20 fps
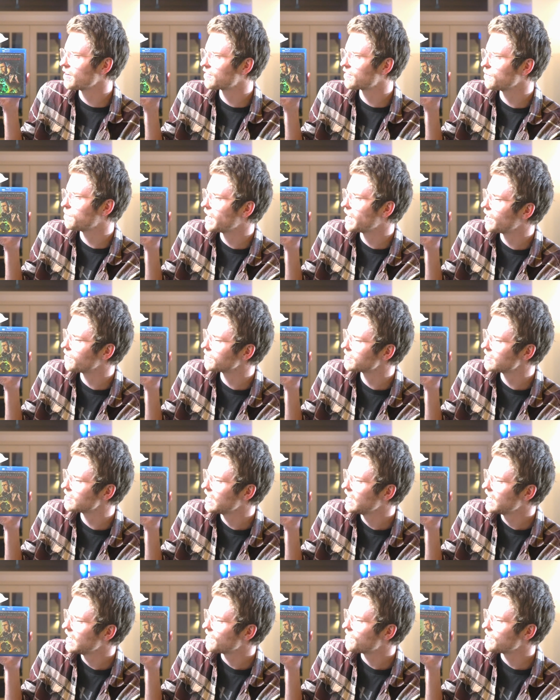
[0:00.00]
about
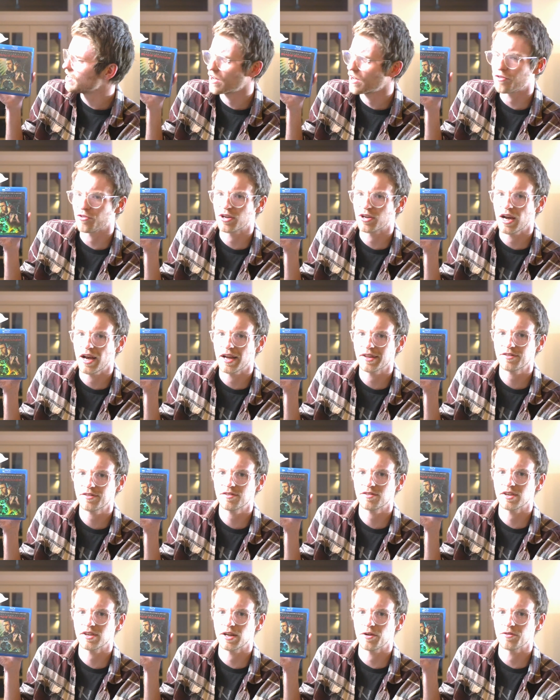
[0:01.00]
the other
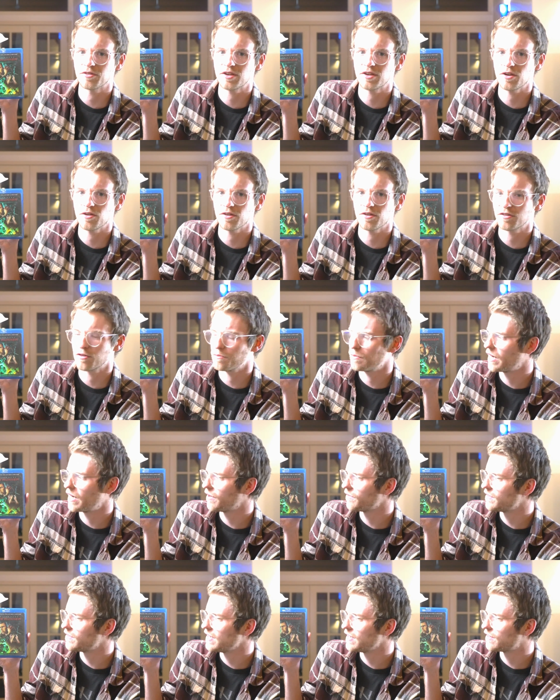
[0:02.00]
cuts, and I was curious
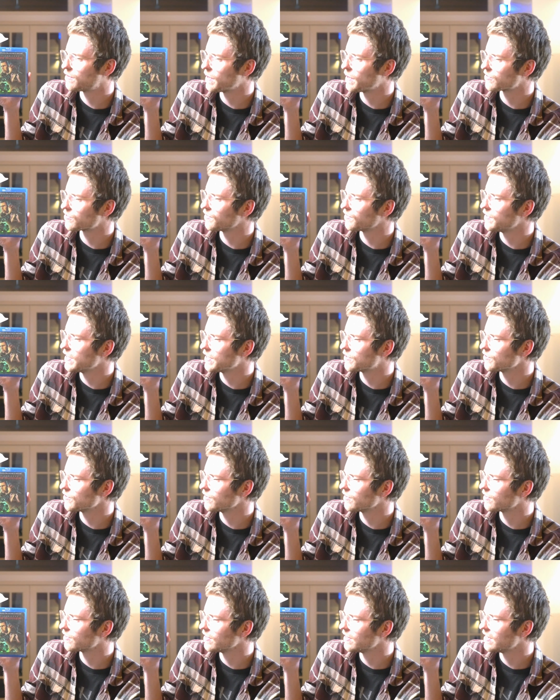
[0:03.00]
about the special
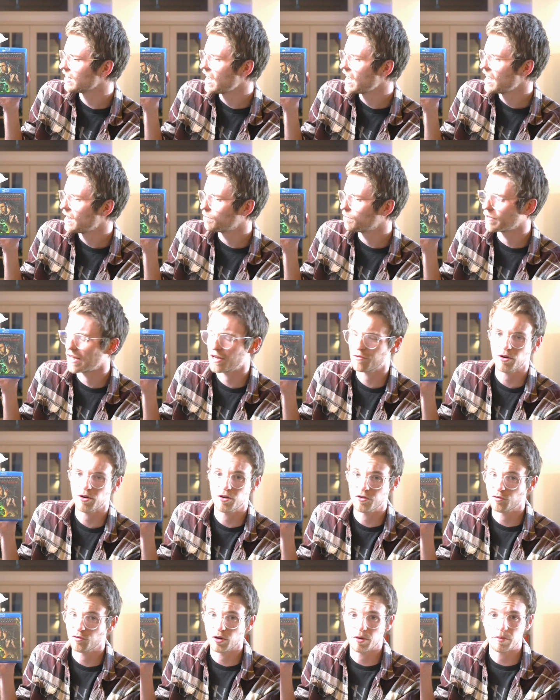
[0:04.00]
features, and Blade Runner
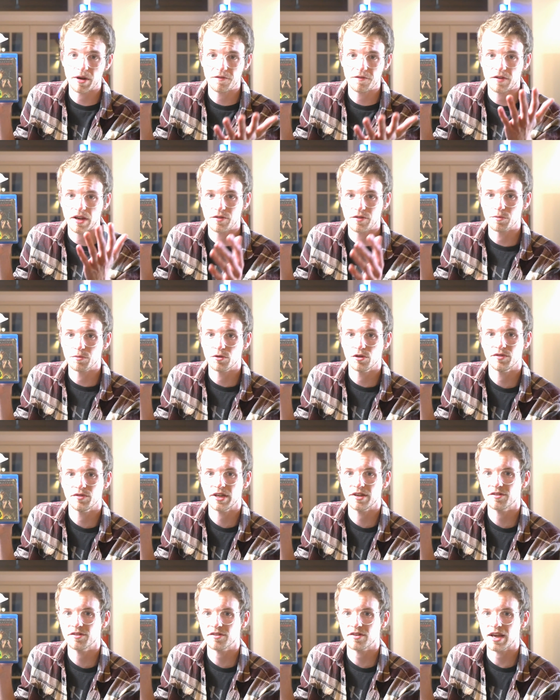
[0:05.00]
is one of my favorite
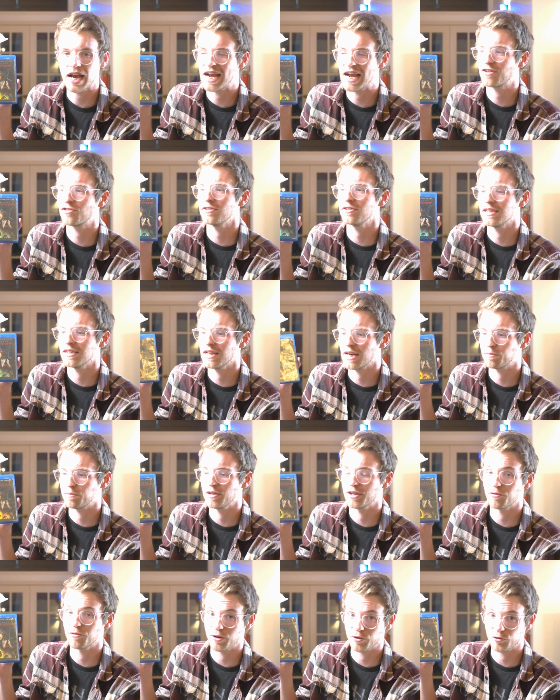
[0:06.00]
movies. I actually like
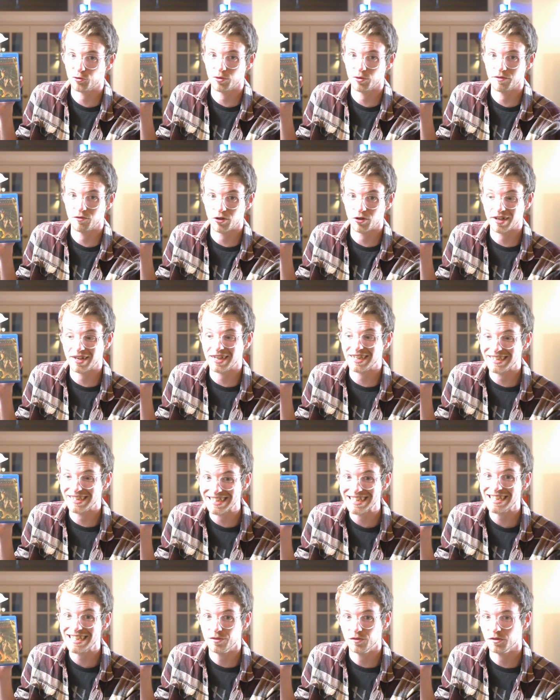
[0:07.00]
Blade Runner 2049
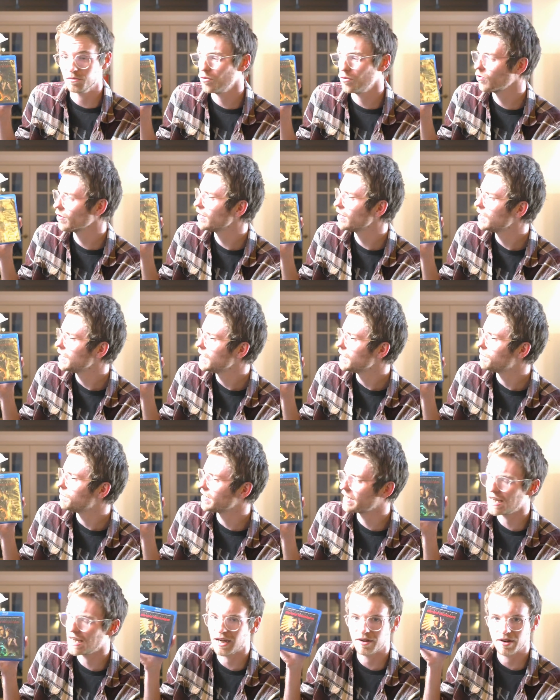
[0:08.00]
even more,
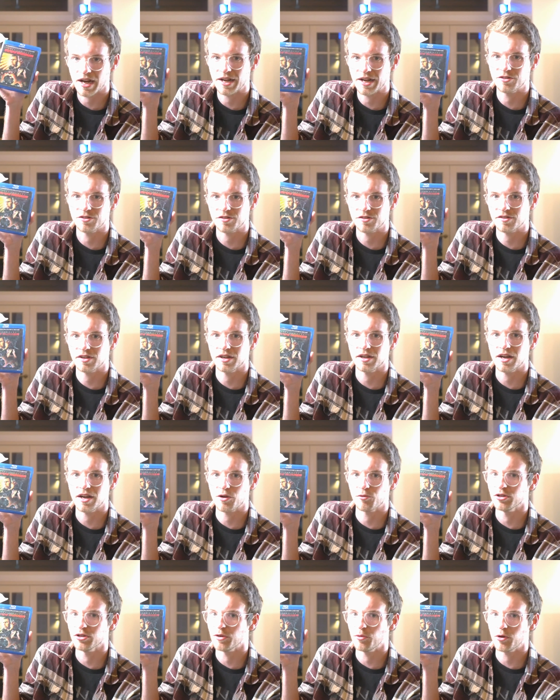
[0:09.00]
but yeah, I
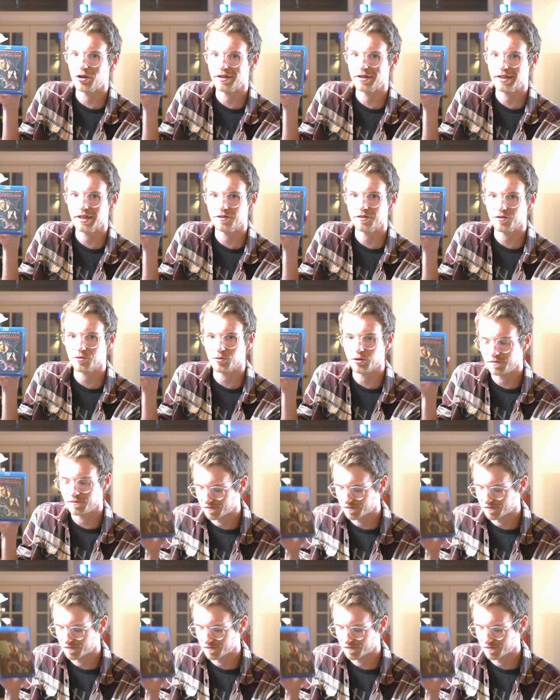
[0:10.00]
really wanted to get this one.